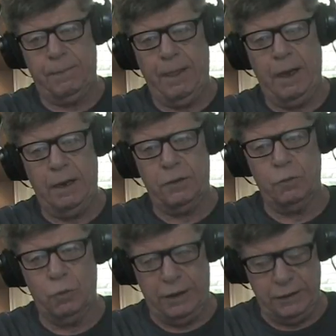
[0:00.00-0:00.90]
under
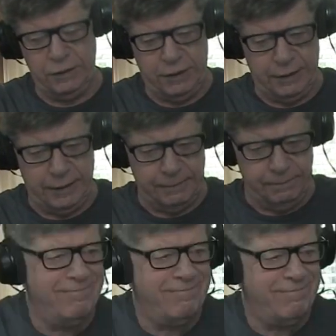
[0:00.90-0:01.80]
Windows 10.
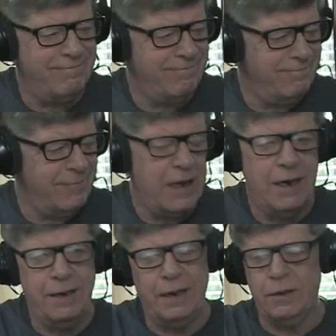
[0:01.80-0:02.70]

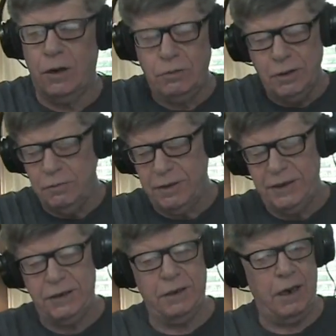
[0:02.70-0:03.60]
Now, the only
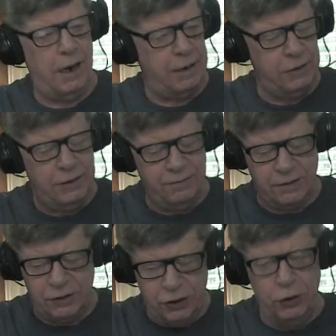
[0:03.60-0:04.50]
reason I
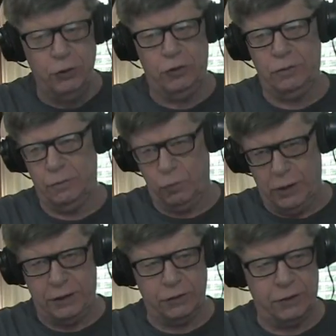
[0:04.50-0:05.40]
even use
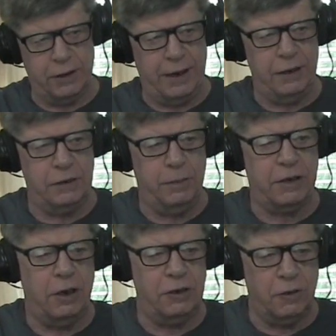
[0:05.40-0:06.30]
Windows today is
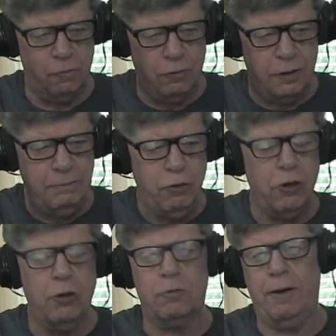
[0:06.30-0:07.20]
because of one
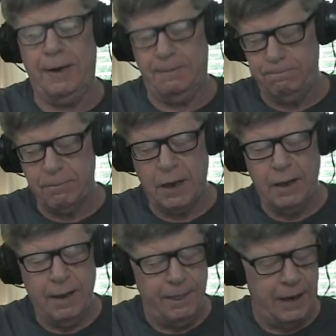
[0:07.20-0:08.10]
program
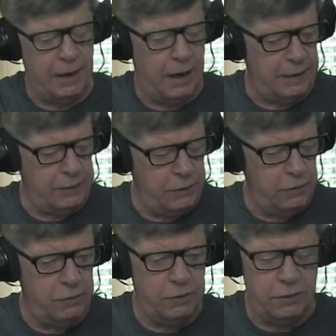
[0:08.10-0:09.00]
that I
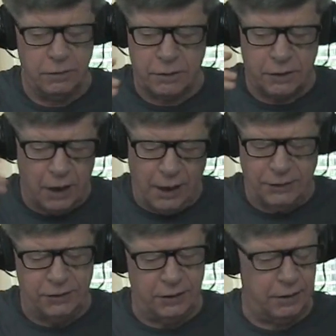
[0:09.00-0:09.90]
use
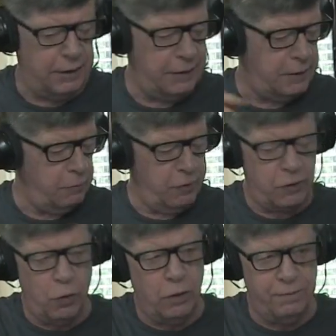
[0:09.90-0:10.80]
constantly to
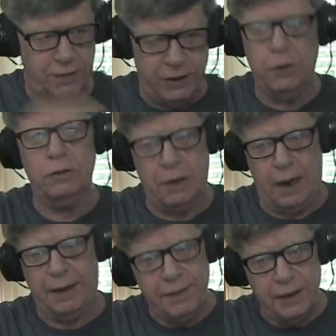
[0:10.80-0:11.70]
record videos
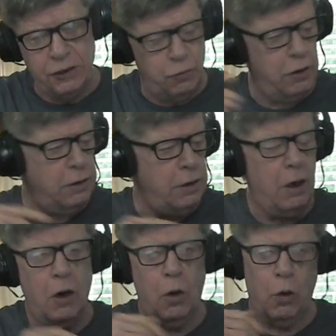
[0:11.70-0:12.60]
like this one
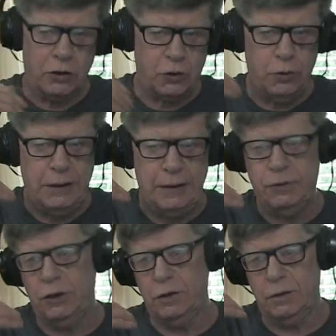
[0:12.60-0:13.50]
or stream
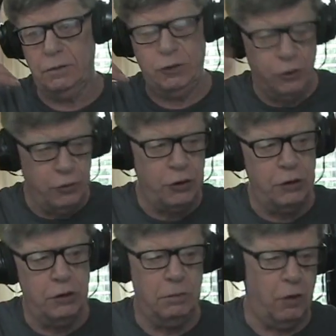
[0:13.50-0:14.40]
to
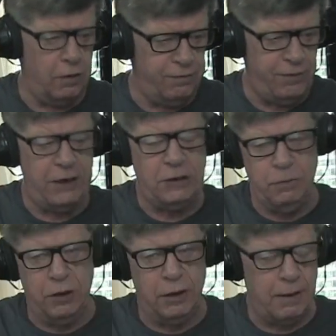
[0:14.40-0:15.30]
YouTube or
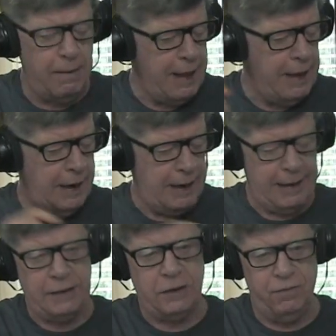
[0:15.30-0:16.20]
Facebook, and
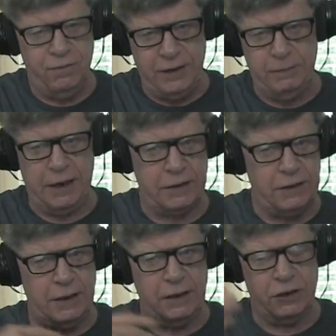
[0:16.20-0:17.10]
that's vMix,
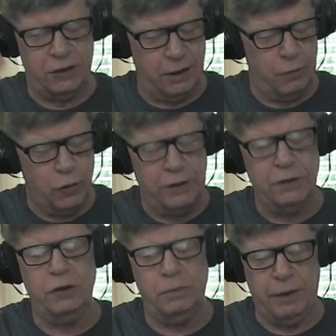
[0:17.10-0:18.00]
and it's a
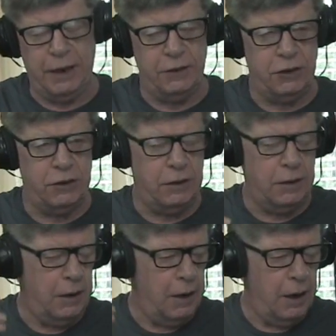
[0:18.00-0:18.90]
Windows based
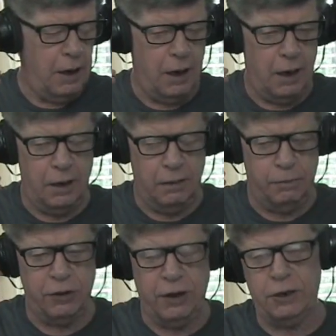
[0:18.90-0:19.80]
uh,
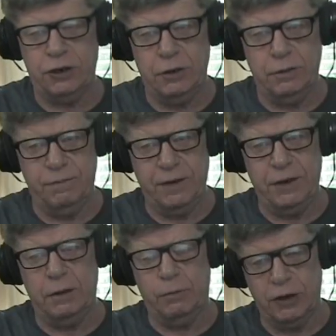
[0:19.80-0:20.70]
production,
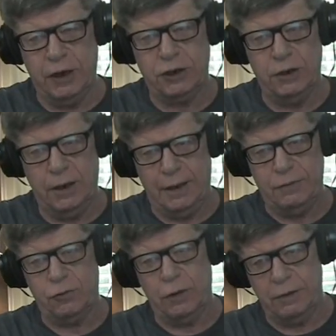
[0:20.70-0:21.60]
video production, live
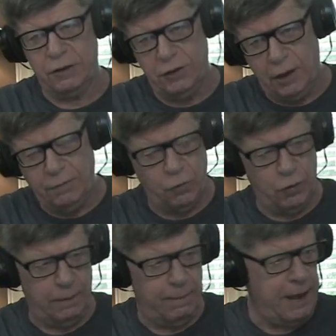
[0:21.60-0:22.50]
streaming
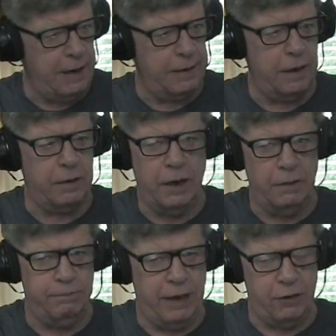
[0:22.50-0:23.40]
software, and
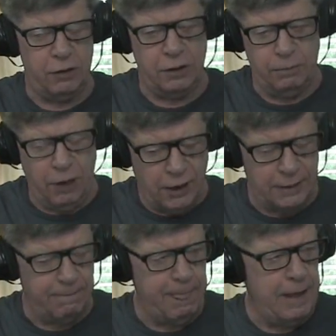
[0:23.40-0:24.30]
none better on the
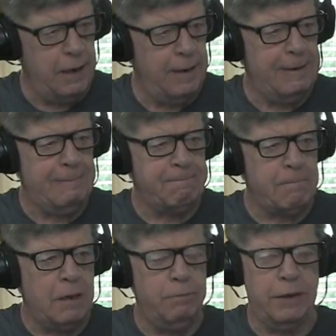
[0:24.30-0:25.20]
market.
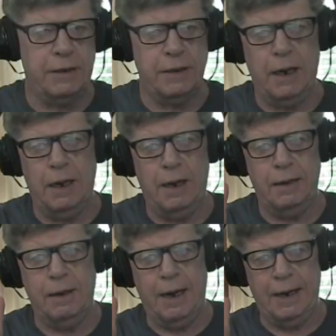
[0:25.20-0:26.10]
But
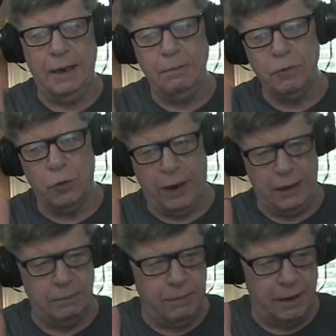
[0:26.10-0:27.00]
I
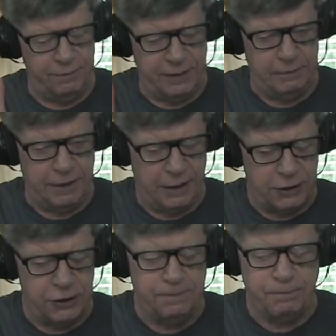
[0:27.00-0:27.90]
upgraded my vMix